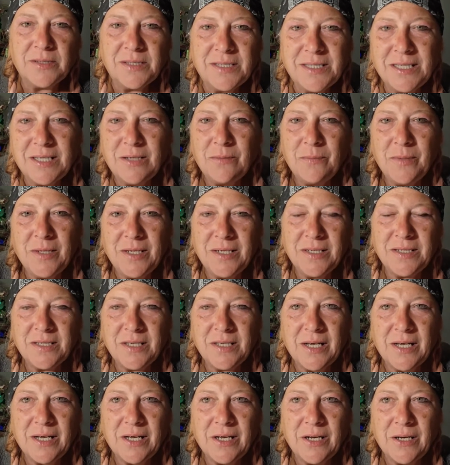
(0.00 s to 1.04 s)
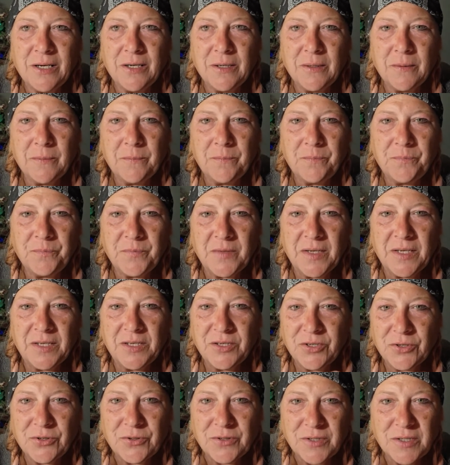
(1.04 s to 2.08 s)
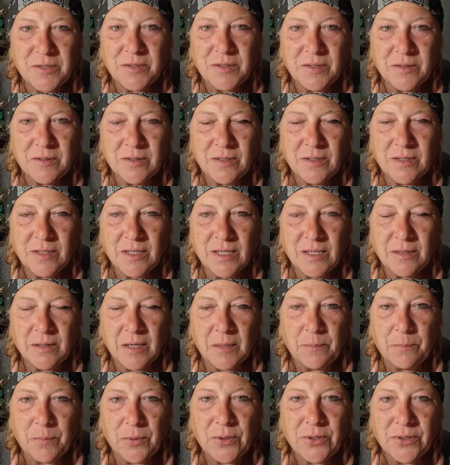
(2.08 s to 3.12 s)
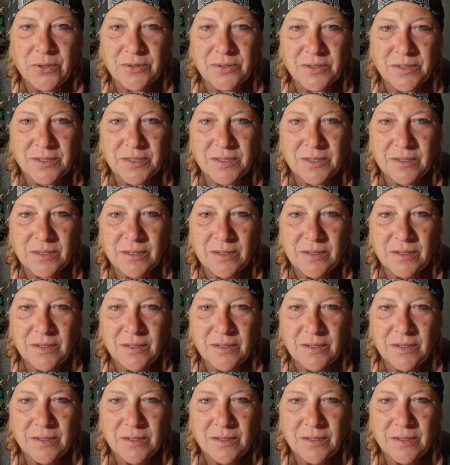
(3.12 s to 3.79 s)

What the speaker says: Cinnamon is like it burns.